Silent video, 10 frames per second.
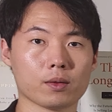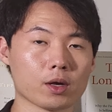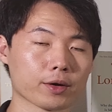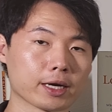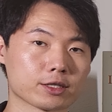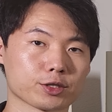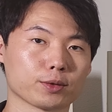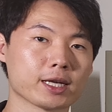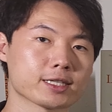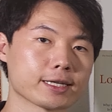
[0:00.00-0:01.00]
Okay, so
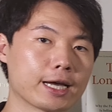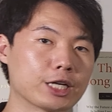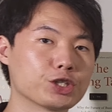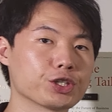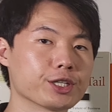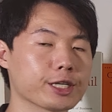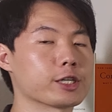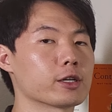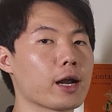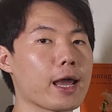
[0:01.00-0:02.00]
let's
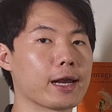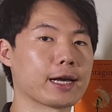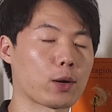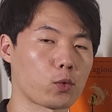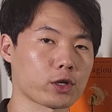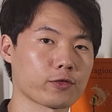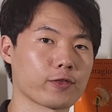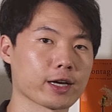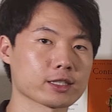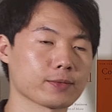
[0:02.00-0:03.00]
engineer a network
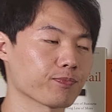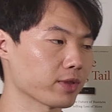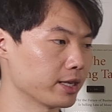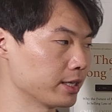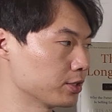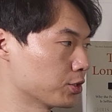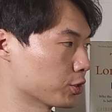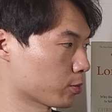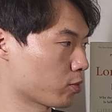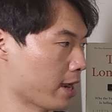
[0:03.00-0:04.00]
effect into
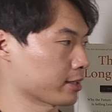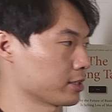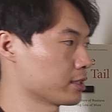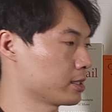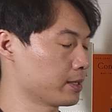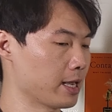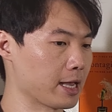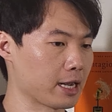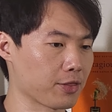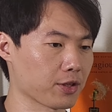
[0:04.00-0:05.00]
your practice.
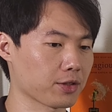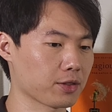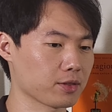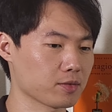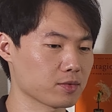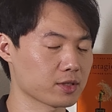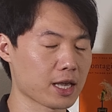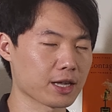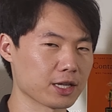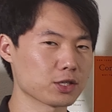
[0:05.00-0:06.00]
And I think
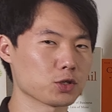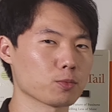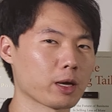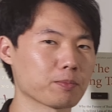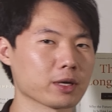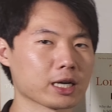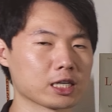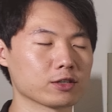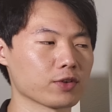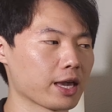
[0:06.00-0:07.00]
saying into might be
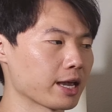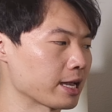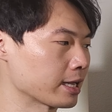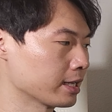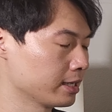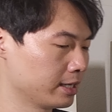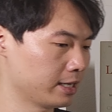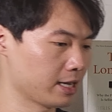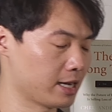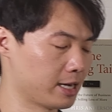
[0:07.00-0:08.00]
kind of
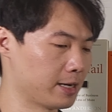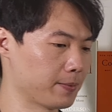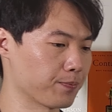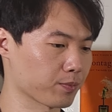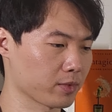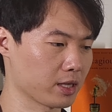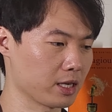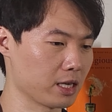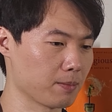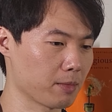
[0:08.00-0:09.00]

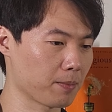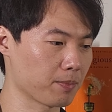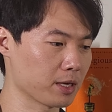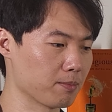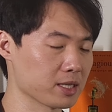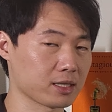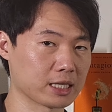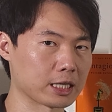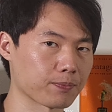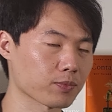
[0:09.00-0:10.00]
it might be
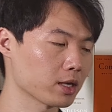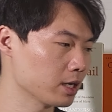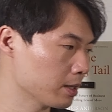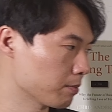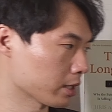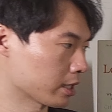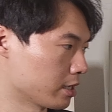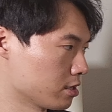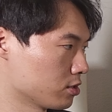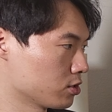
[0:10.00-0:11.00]
misleading
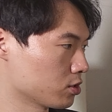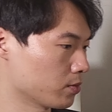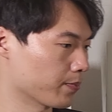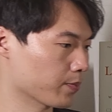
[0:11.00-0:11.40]
because